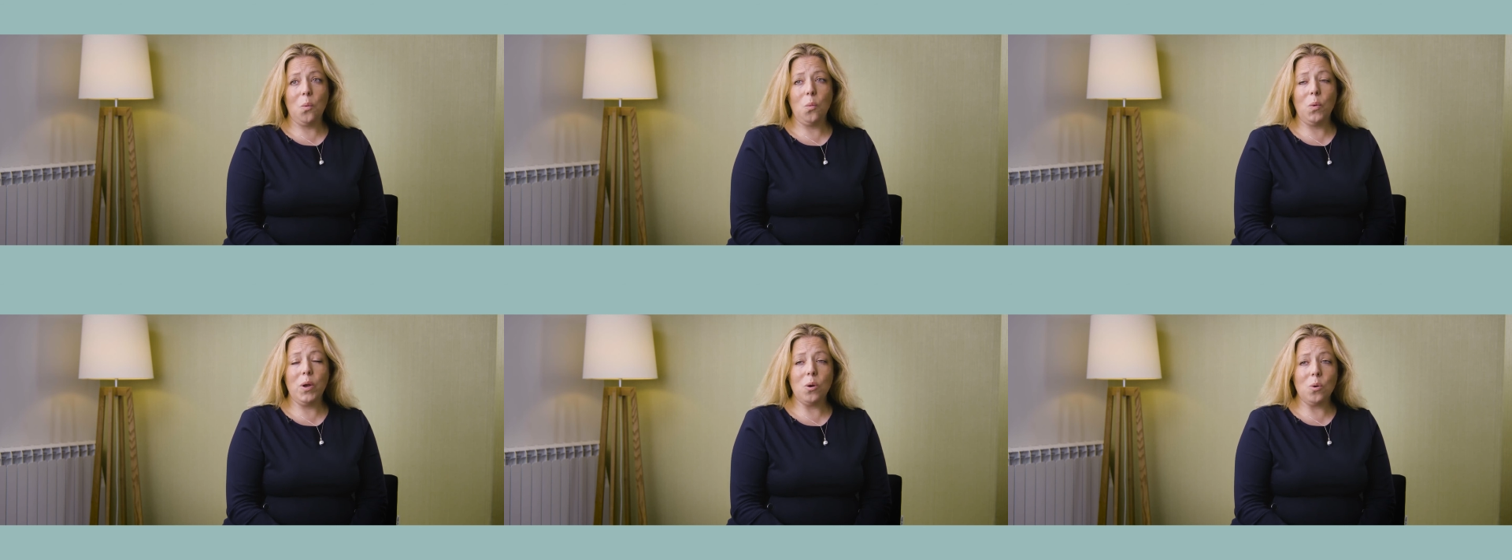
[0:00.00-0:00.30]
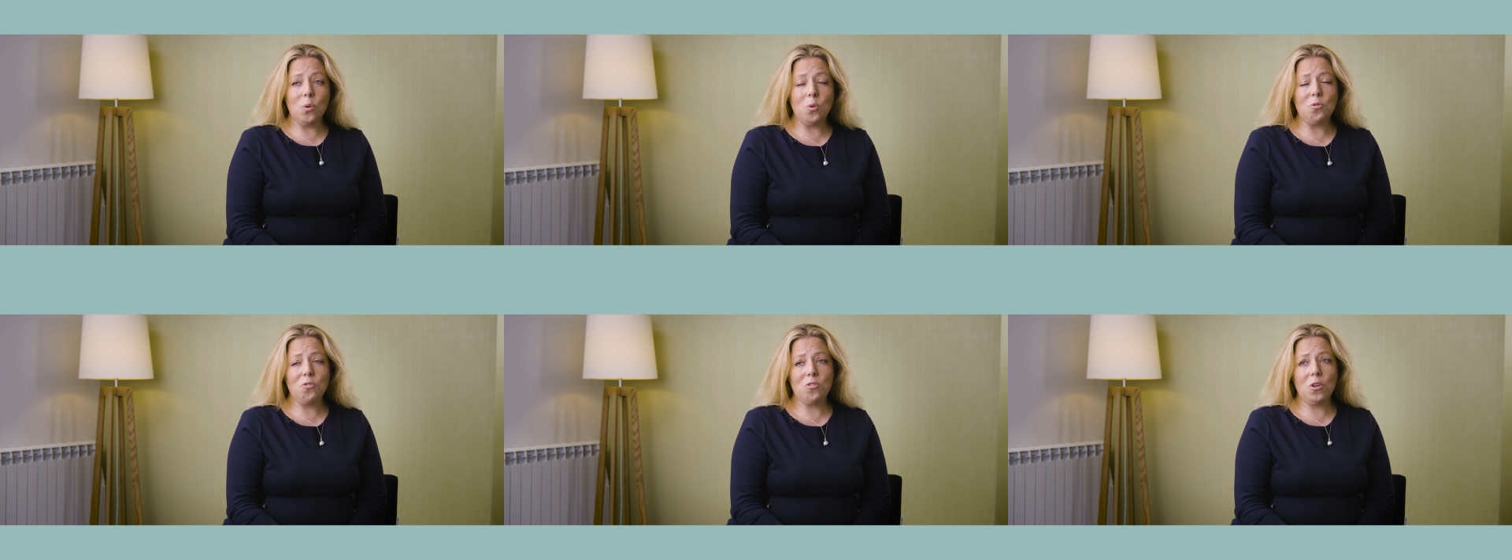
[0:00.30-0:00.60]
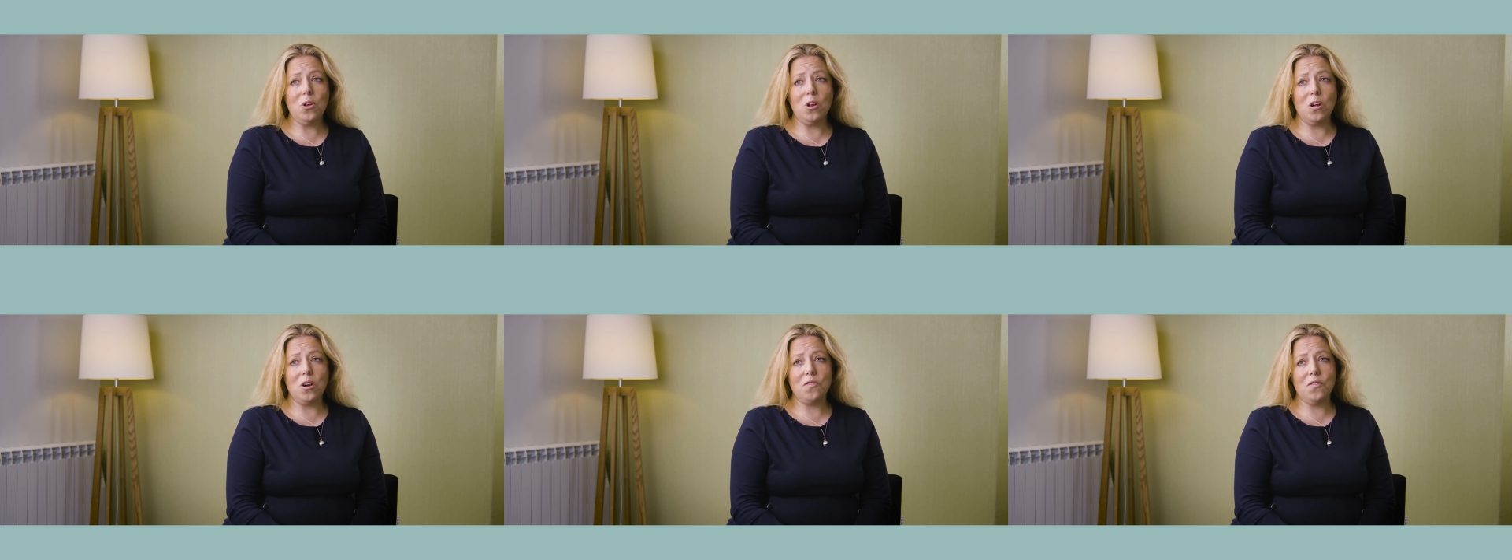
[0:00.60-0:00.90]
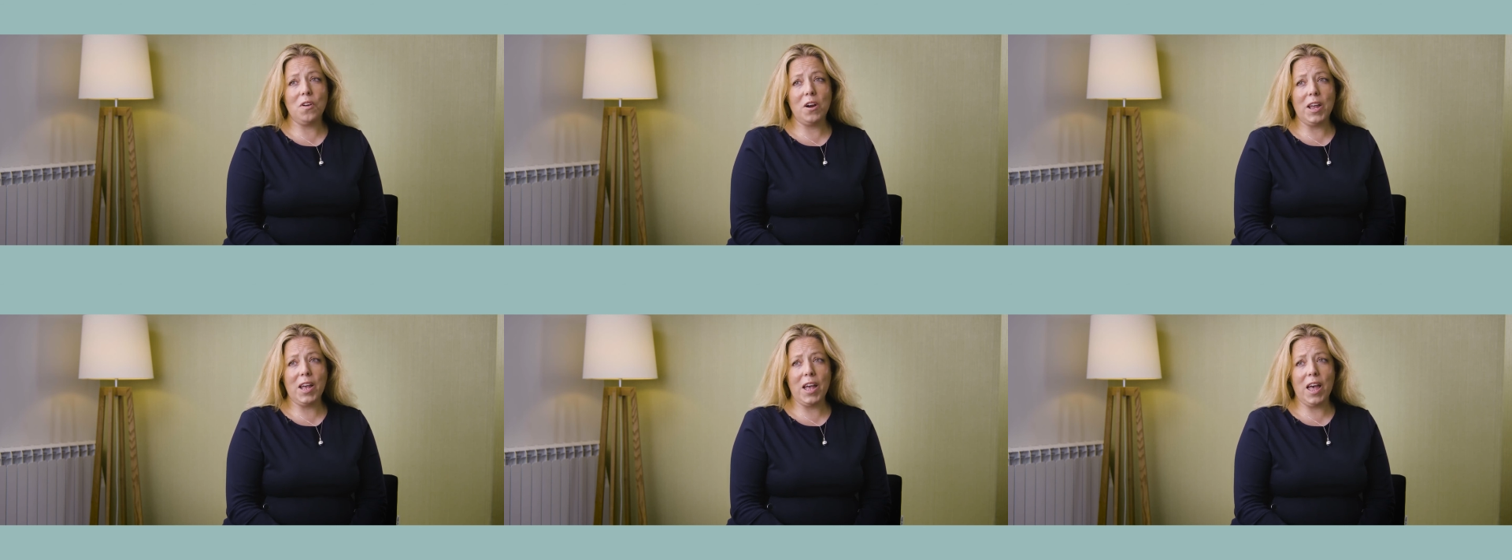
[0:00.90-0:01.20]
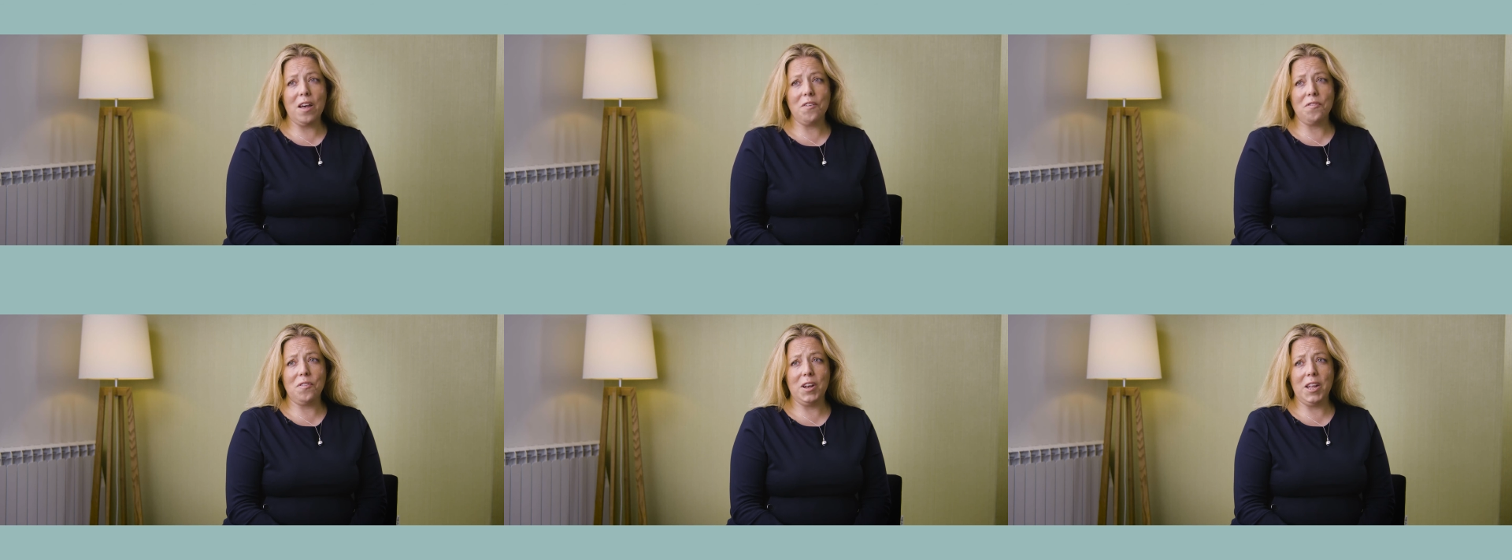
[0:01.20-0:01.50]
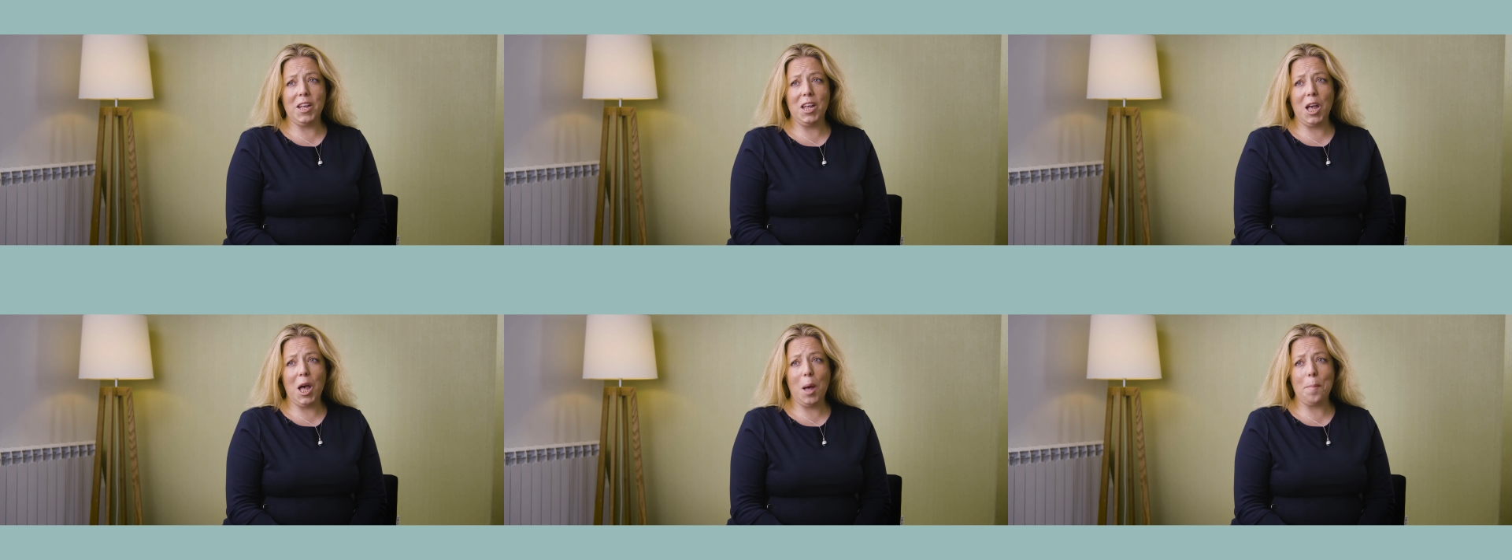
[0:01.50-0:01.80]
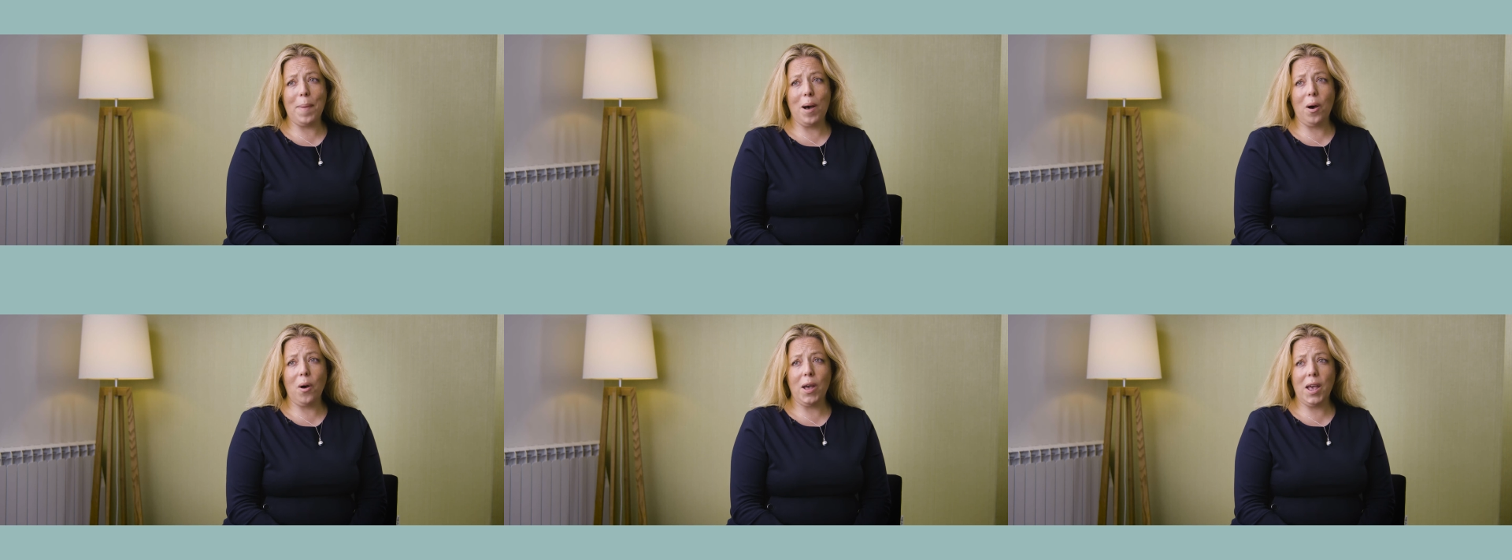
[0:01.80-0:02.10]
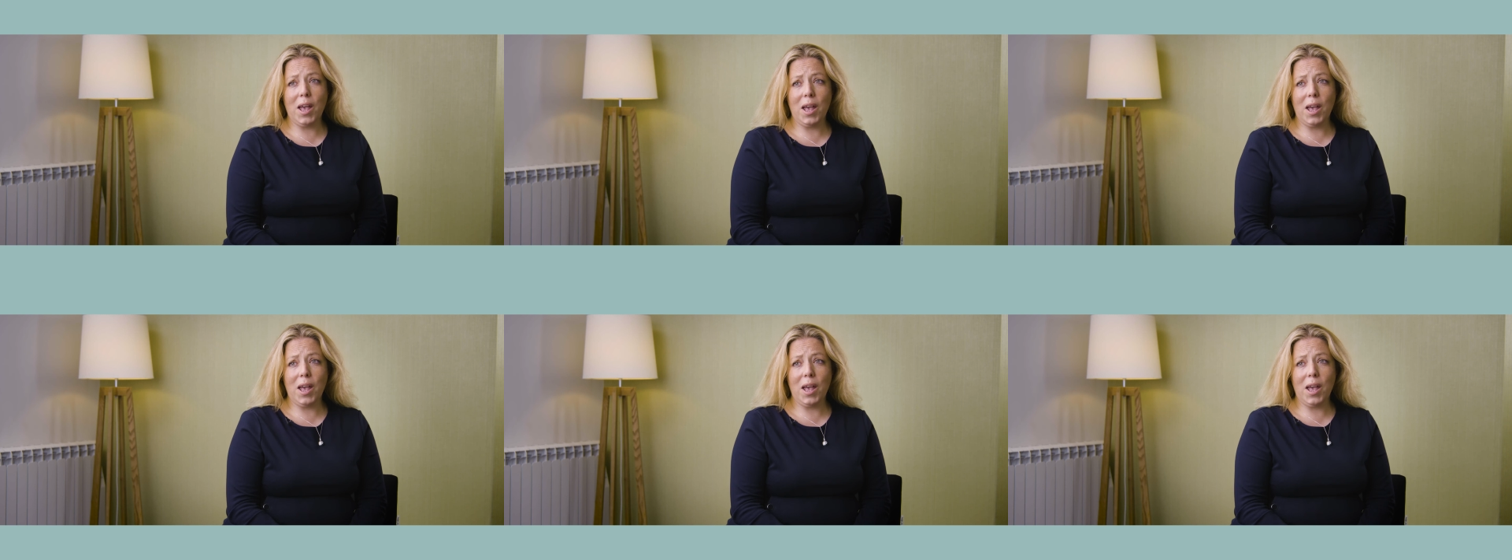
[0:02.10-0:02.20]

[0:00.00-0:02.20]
We also look very carefully about